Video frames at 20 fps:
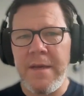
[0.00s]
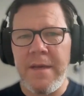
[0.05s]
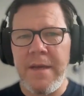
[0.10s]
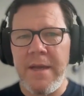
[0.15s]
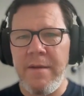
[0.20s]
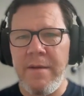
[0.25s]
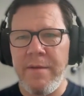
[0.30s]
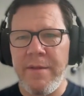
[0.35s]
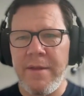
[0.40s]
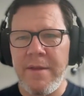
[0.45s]

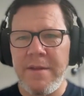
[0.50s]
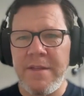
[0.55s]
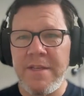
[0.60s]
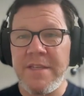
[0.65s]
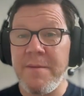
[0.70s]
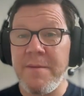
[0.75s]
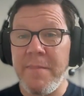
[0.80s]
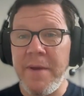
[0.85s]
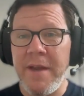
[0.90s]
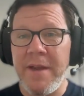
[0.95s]
everything
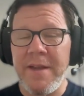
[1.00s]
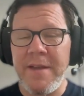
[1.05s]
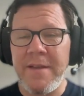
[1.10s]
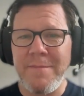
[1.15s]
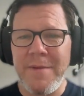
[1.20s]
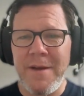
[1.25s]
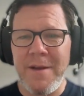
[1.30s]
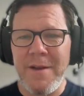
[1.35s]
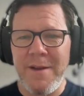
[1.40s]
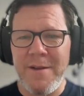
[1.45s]
dissipated.
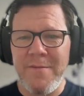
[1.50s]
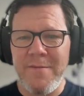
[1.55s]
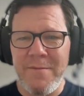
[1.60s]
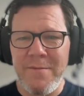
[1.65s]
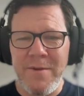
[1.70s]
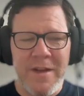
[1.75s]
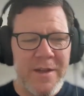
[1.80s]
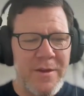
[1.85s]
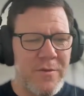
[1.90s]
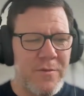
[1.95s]
A lot of
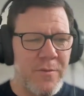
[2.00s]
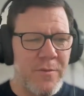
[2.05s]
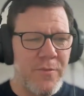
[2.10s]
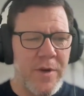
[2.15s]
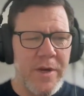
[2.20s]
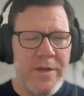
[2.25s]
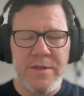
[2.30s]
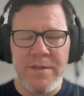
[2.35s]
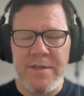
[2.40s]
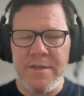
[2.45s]
really cool
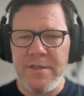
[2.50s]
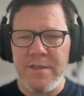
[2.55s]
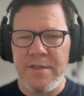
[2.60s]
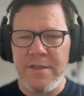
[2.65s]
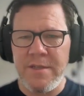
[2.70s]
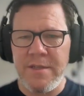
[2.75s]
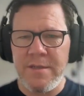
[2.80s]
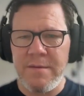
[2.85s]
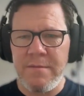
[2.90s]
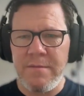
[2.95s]
projects
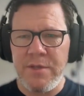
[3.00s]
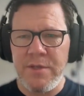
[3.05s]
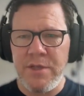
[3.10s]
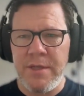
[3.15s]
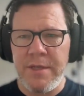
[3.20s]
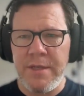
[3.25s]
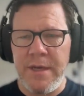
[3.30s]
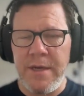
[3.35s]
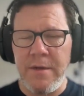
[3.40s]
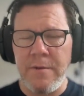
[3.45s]
just
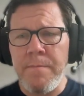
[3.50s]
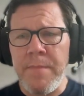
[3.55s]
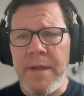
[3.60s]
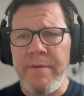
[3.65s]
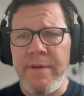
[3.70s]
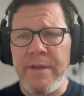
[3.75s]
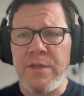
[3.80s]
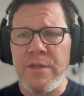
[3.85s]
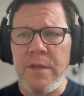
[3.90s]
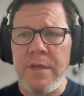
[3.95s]
shut down. But
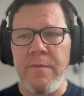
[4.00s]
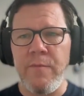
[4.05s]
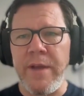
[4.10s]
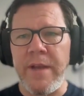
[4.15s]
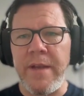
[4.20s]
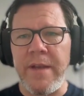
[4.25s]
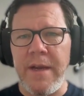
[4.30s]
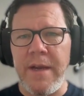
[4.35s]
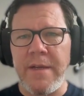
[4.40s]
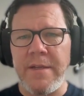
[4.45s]
eventually we
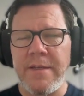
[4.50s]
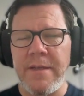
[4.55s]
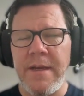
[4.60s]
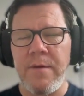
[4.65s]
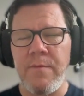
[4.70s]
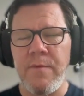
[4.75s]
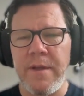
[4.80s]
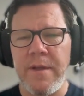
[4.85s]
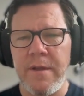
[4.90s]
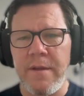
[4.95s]
ignited
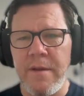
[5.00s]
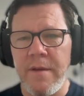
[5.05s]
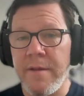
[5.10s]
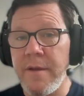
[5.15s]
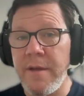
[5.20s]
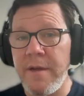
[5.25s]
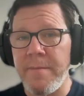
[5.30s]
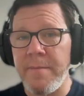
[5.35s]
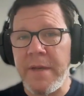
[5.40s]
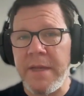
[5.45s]
together with another
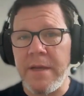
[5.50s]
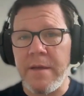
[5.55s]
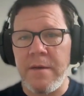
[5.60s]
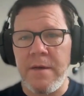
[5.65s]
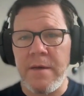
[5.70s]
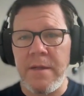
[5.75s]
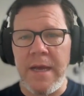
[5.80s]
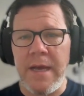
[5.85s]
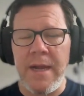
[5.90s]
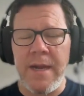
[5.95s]
company
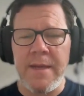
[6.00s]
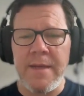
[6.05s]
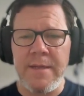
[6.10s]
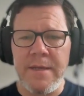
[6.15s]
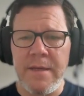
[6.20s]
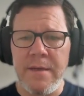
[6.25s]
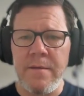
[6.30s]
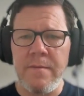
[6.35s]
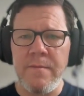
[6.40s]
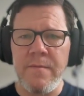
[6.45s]
called
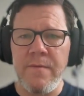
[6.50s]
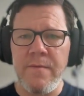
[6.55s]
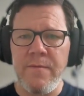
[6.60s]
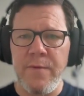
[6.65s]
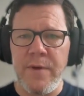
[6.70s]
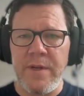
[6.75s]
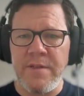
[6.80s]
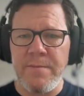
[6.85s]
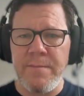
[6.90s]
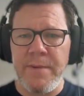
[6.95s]
Alcatel,
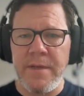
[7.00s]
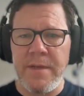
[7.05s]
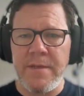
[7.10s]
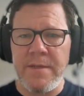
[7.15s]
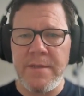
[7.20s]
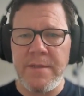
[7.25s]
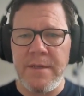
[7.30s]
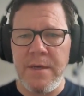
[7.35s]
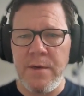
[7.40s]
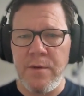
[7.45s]

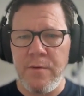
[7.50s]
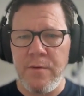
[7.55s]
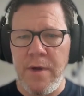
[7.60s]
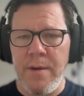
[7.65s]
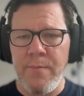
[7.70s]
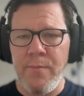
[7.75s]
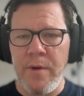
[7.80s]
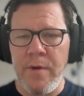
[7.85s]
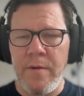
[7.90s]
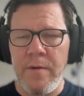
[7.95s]
French-based telco
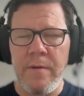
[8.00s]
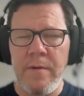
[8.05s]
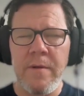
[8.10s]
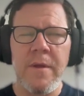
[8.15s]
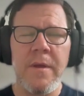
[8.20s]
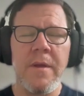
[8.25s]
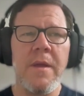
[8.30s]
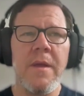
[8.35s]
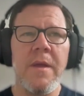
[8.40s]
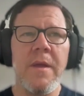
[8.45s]
operator,
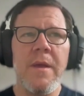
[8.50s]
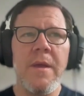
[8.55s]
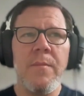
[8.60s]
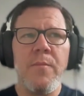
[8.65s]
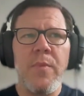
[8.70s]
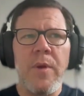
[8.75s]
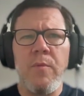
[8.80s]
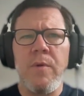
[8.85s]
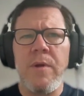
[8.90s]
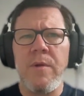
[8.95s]

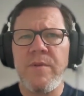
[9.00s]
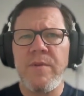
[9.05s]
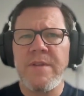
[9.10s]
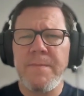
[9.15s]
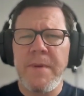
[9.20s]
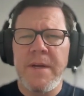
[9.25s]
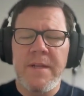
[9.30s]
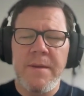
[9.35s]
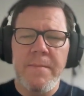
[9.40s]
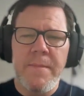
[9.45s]
pretty well
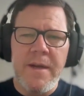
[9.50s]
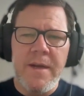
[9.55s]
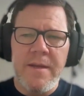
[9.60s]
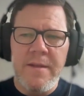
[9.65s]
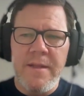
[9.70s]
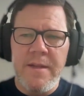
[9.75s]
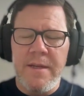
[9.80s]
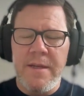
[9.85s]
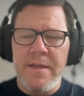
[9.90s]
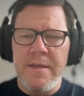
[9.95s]
respected back
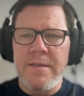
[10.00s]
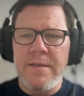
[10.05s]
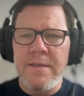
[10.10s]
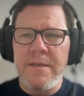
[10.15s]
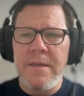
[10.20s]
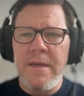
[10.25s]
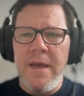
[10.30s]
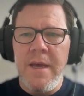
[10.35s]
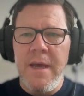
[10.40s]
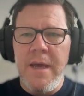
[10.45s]
in the
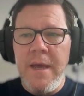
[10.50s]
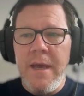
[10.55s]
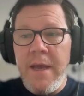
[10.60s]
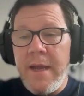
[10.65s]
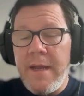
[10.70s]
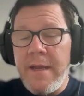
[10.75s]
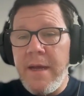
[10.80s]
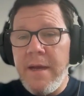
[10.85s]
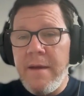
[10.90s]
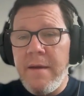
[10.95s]
days.
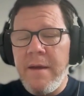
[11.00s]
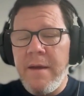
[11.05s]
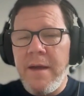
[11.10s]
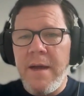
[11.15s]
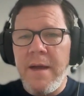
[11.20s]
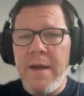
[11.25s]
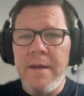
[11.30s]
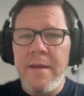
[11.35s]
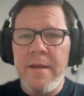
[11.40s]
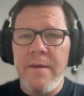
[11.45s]
And yeah,
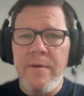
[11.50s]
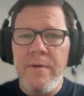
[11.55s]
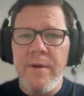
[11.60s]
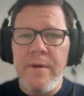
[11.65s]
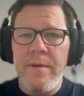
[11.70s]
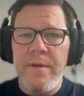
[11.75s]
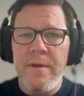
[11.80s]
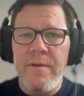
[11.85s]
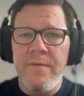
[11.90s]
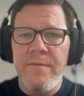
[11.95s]
I had a
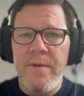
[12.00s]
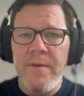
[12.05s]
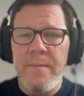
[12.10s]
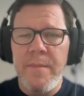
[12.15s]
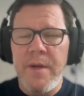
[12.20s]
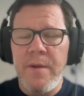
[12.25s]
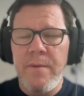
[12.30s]
career there for the better